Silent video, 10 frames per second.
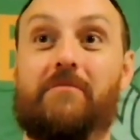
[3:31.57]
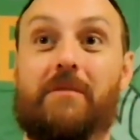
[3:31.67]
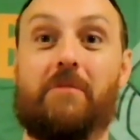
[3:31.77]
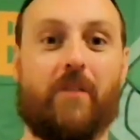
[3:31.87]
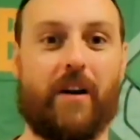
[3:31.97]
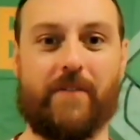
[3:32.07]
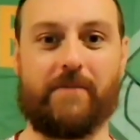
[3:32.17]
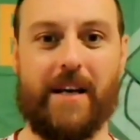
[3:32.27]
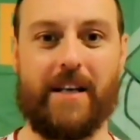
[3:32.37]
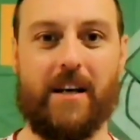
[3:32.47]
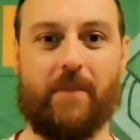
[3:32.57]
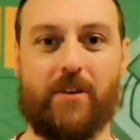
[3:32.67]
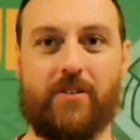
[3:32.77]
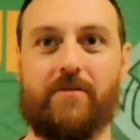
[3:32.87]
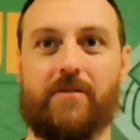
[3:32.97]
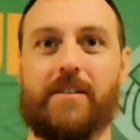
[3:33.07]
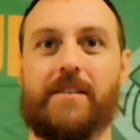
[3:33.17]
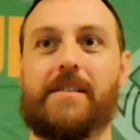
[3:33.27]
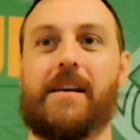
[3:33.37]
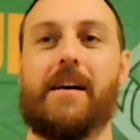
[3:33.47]
We won't have as many
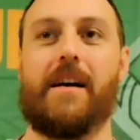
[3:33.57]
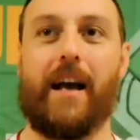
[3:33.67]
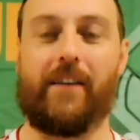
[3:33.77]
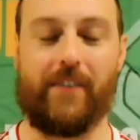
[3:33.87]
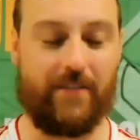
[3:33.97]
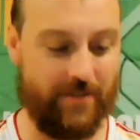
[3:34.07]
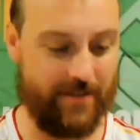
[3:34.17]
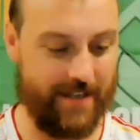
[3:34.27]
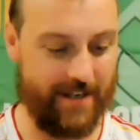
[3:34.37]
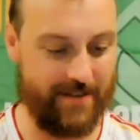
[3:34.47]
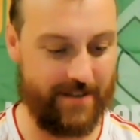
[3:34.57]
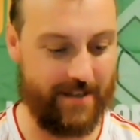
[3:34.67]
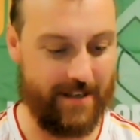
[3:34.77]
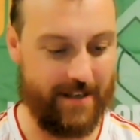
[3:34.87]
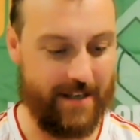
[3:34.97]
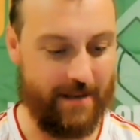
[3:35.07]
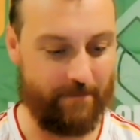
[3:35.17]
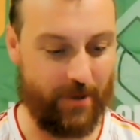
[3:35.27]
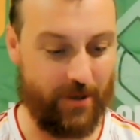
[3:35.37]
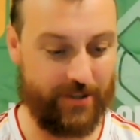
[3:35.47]
opportunities, etc., etc.
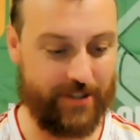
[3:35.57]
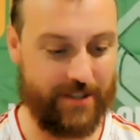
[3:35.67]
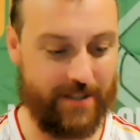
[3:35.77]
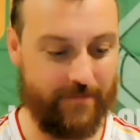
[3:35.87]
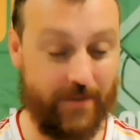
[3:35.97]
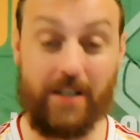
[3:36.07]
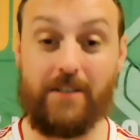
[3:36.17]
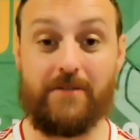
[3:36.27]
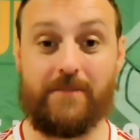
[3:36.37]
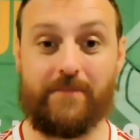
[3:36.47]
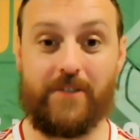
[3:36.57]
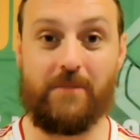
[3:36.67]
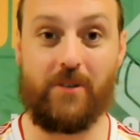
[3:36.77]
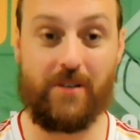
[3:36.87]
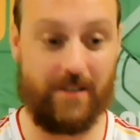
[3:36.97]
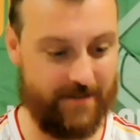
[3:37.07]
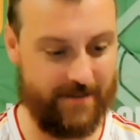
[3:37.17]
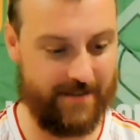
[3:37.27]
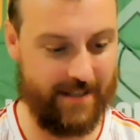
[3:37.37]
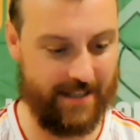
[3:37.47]
But no, 2 more goals
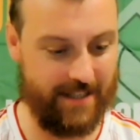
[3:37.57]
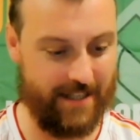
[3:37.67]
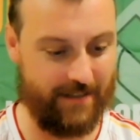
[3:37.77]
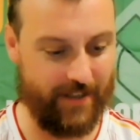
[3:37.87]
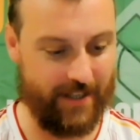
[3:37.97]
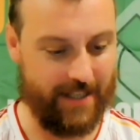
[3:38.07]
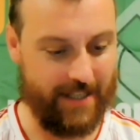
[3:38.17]
in the second half.